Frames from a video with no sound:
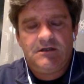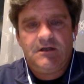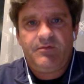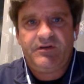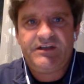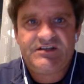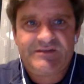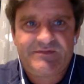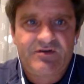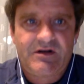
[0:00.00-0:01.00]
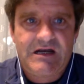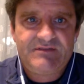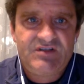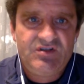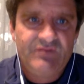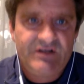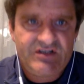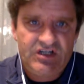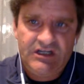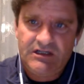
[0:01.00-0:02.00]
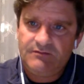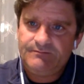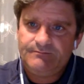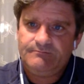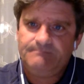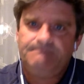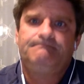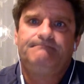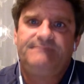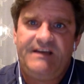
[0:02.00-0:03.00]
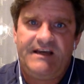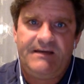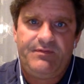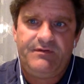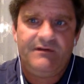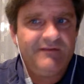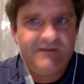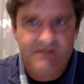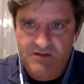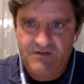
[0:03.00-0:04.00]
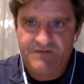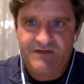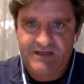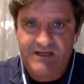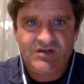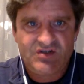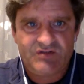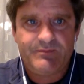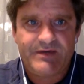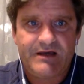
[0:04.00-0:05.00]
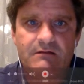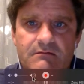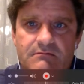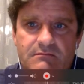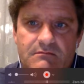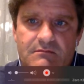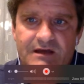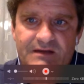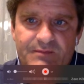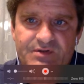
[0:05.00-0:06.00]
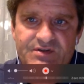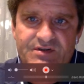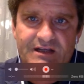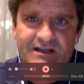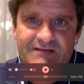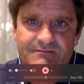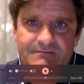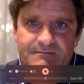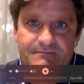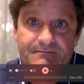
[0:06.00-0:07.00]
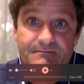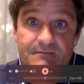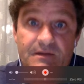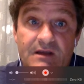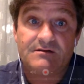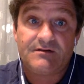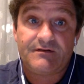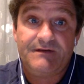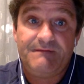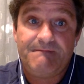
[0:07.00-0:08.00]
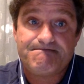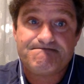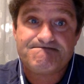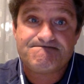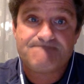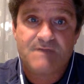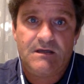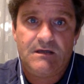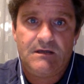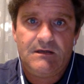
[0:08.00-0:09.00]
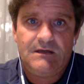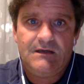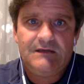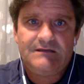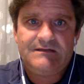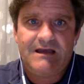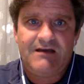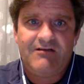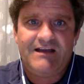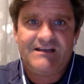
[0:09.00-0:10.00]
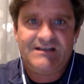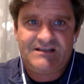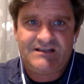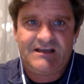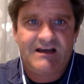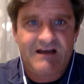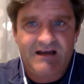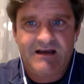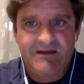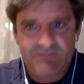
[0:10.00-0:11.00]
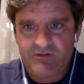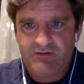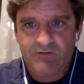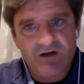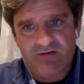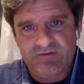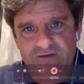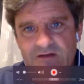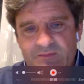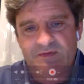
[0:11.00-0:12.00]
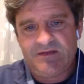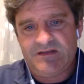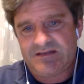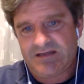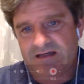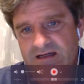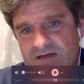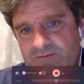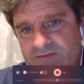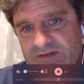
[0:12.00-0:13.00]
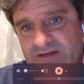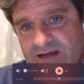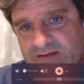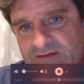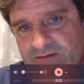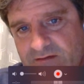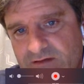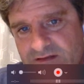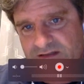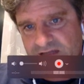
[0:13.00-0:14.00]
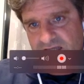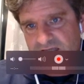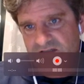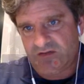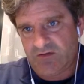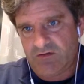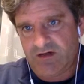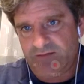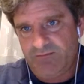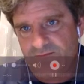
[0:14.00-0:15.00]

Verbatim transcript: Please subscribe to my channel. Tap the notification bell. I'd appreciate it. Majorly. So I just uh, I really wanted to follow up on this uh, absolutely insane story